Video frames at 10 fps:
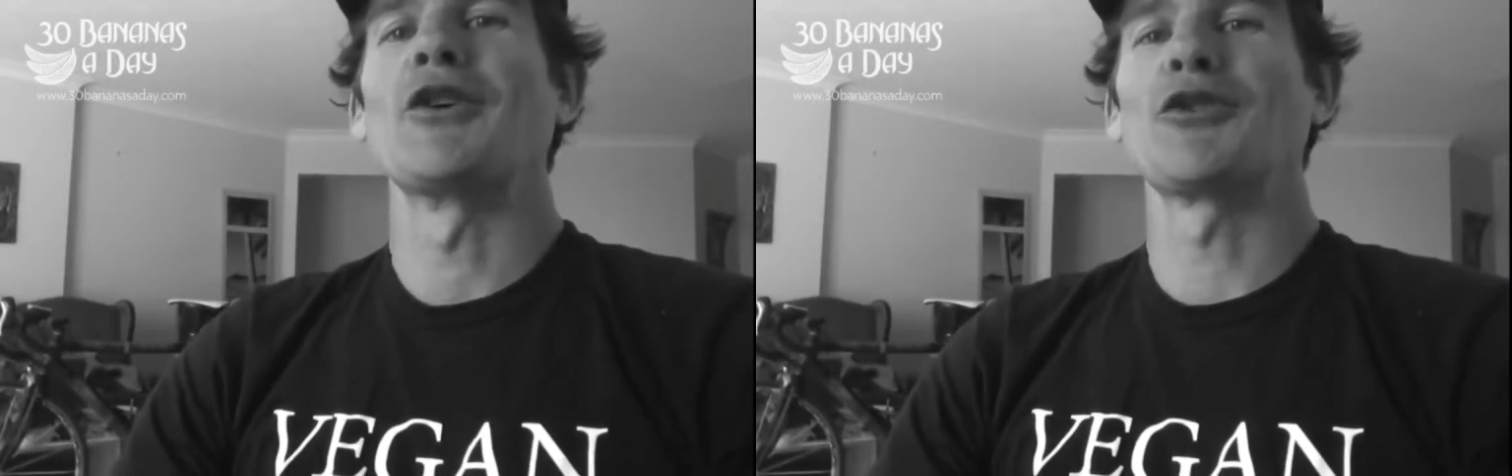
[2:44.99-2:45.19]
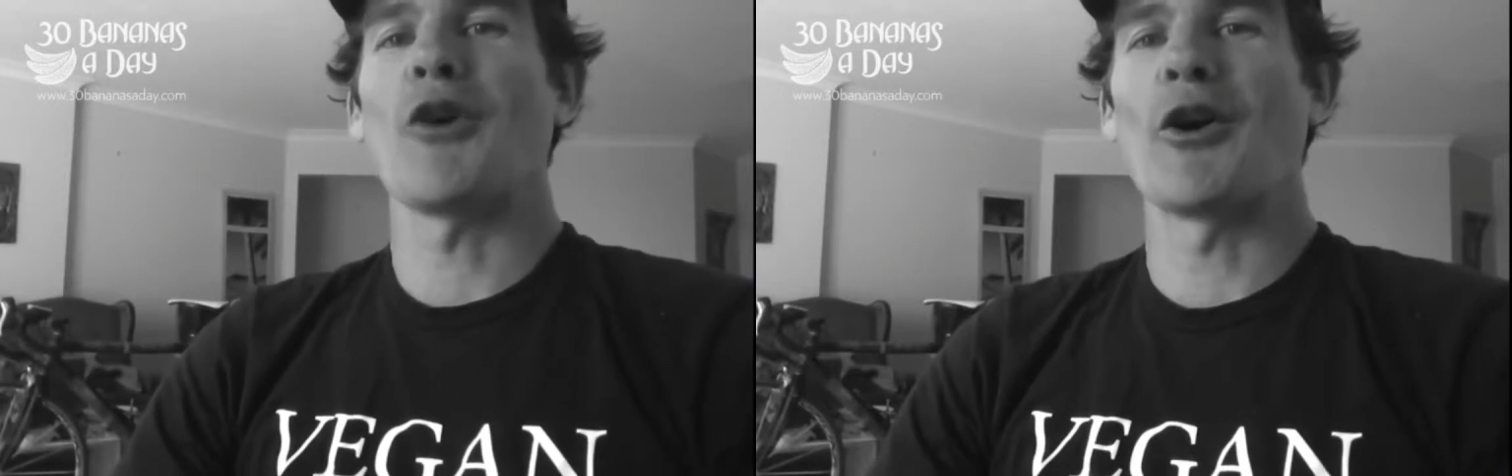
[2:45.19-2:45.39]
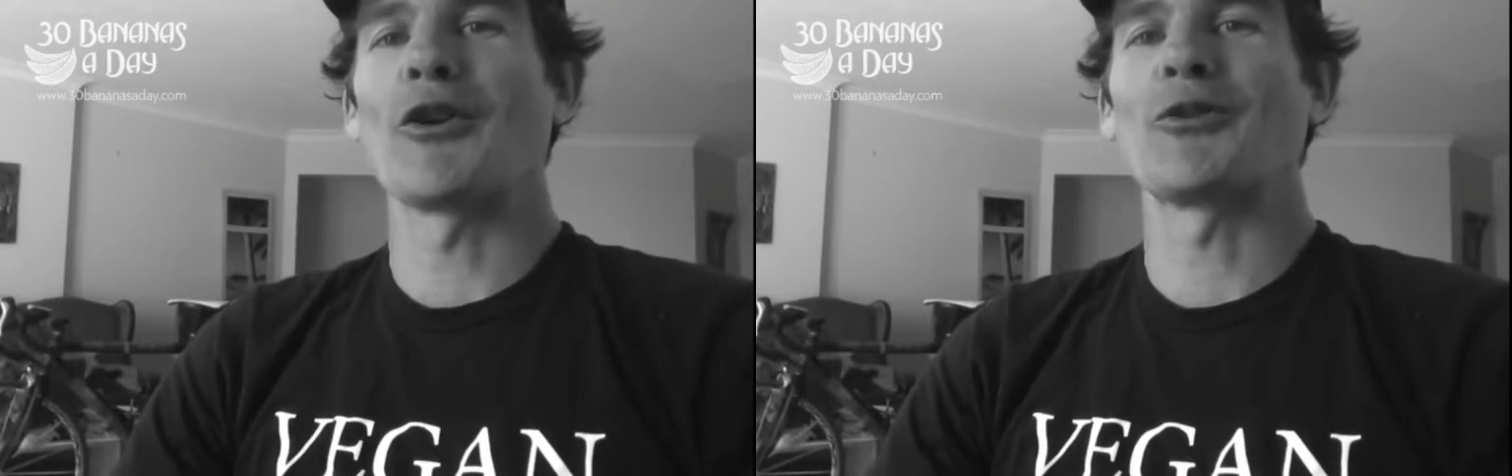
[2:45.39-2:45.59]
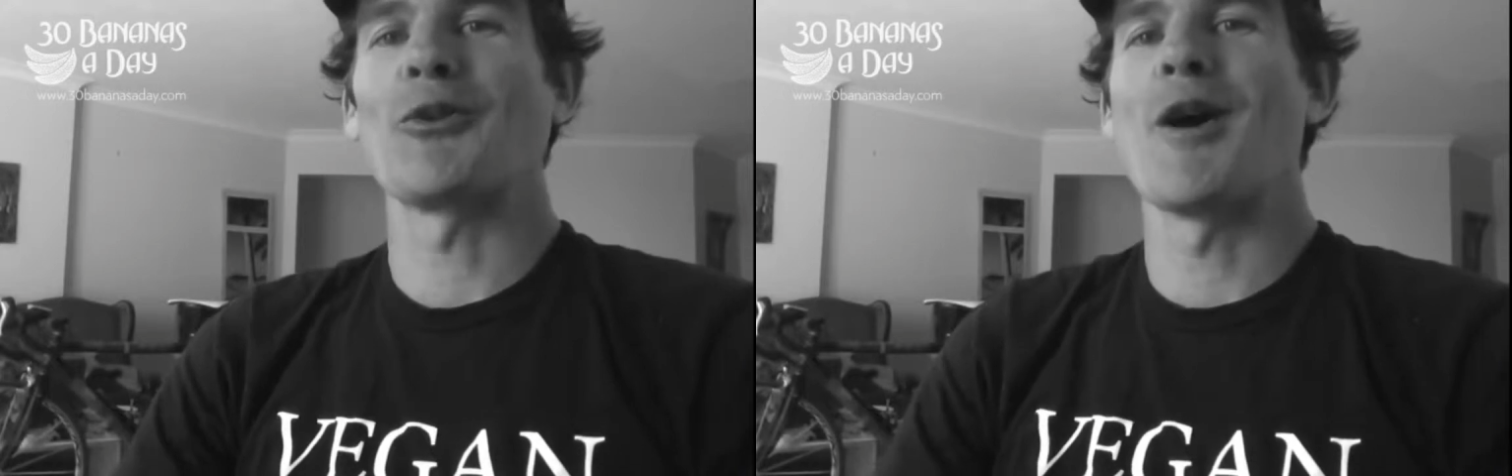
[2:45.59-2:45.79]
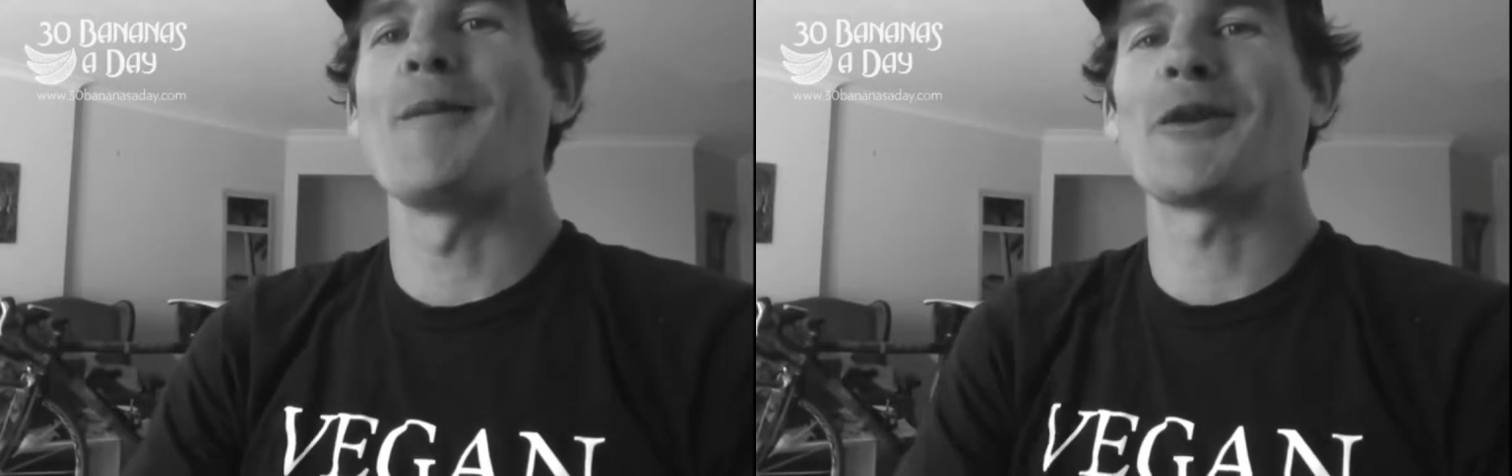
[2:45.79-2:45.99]
Sinus
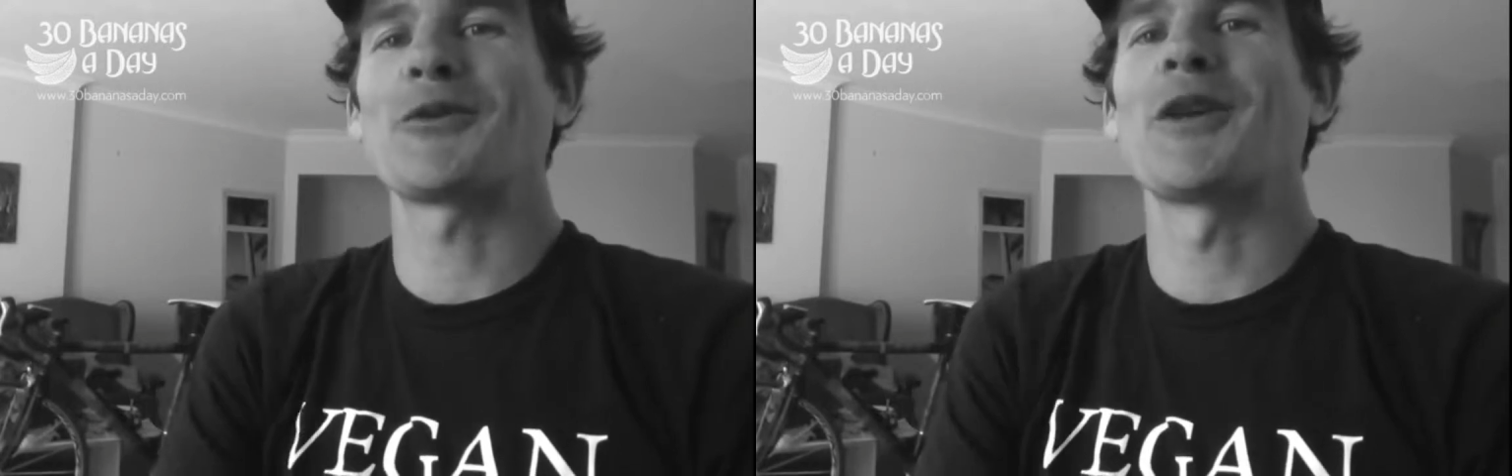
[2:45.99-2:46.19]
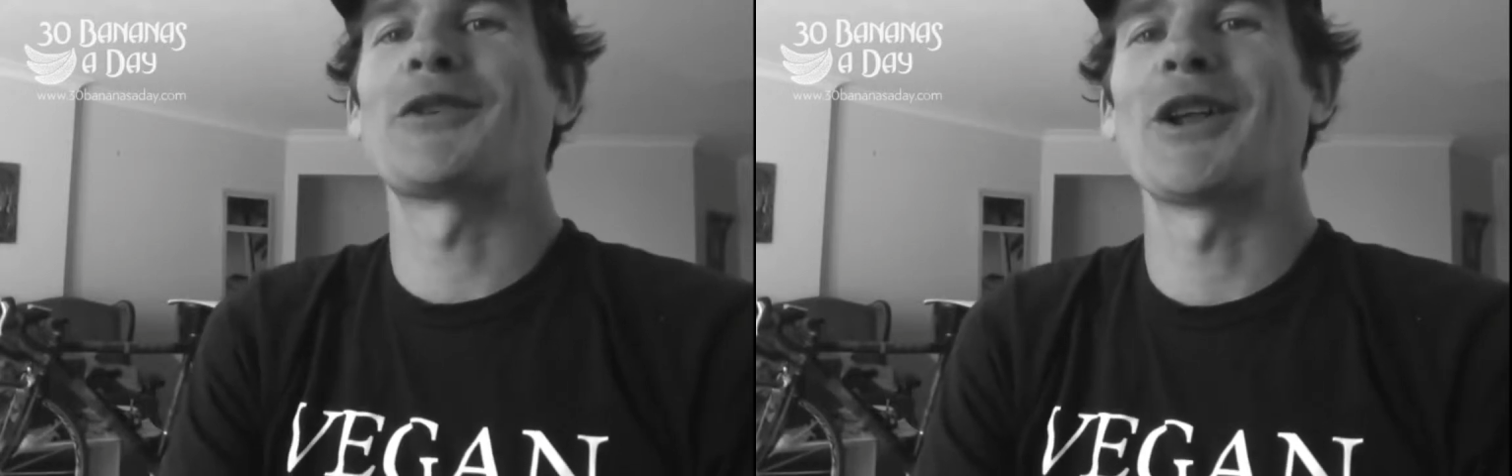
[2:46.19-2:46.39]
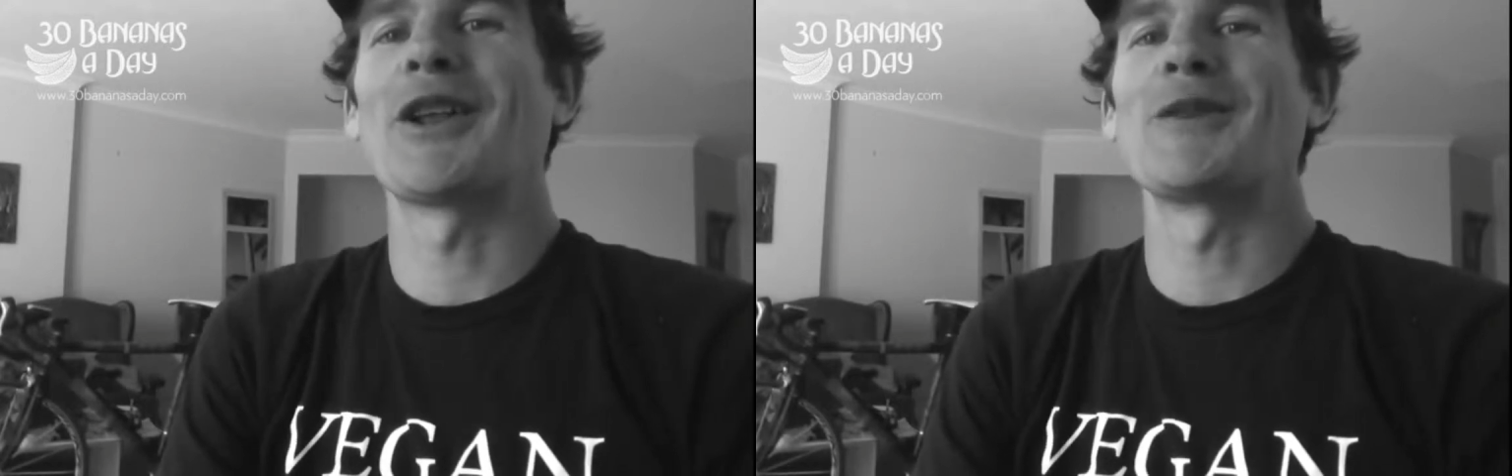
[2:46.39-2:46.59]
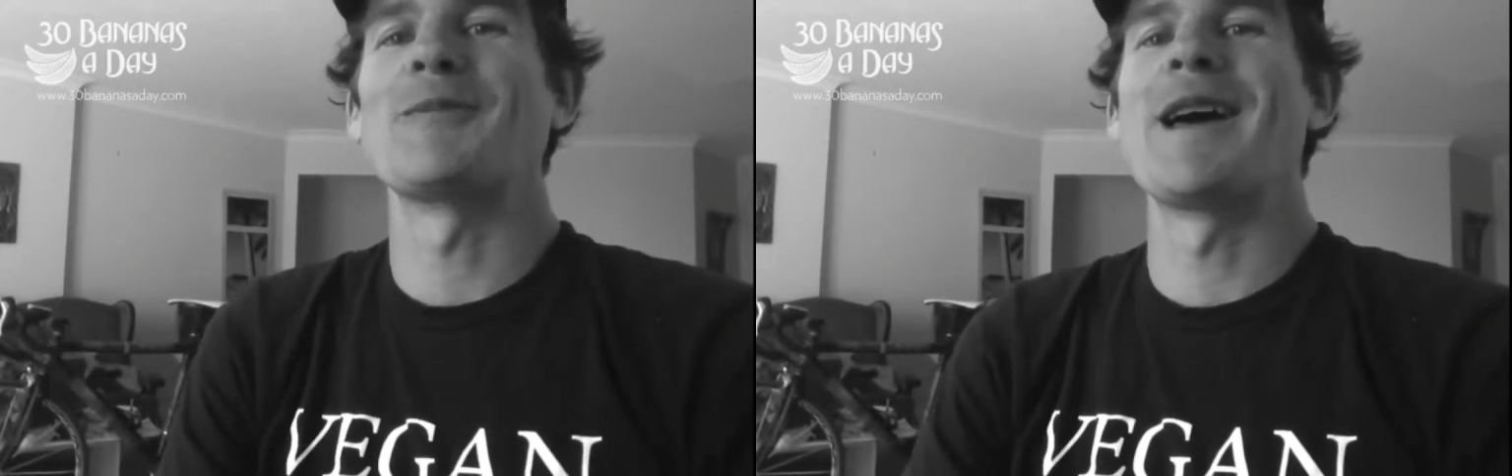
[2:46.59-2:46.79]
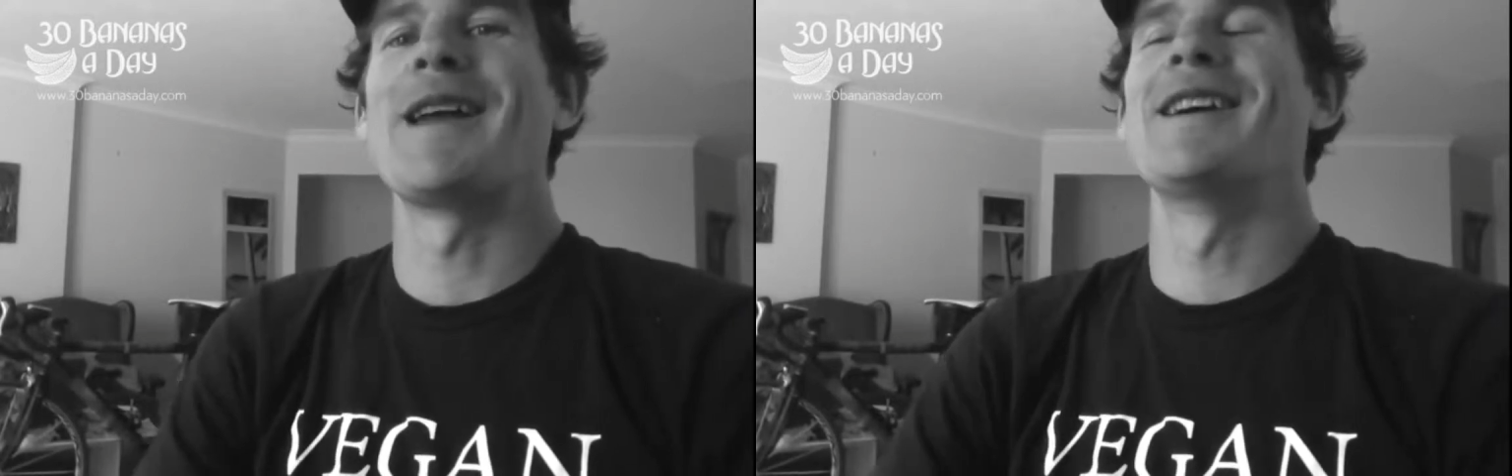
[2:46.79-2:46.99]
worm, that's what they're telling you,
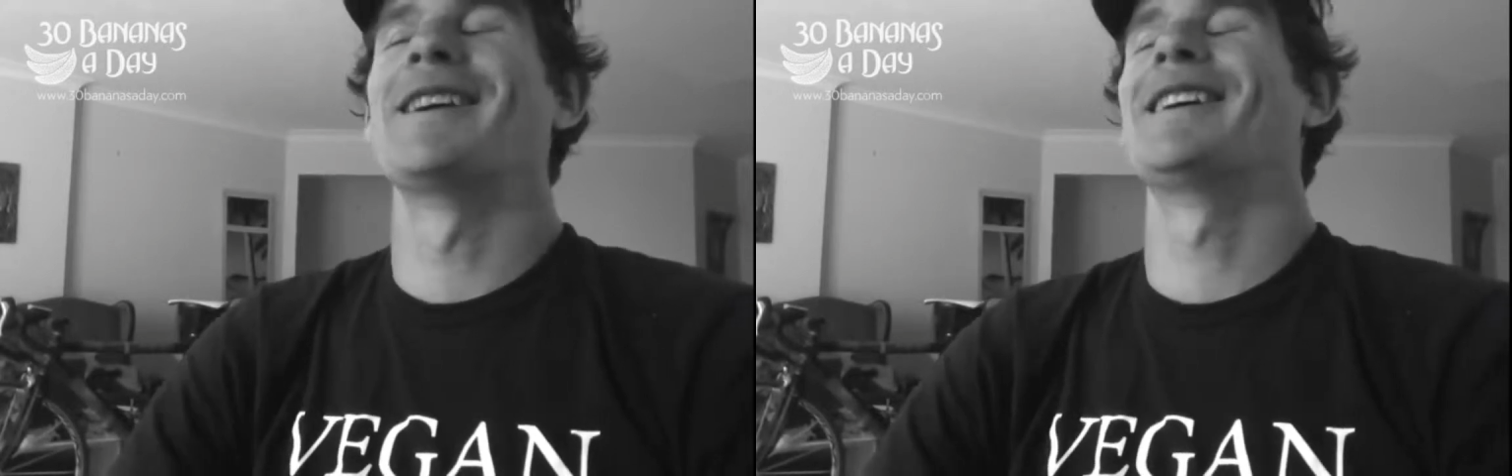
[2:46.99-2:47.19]
man.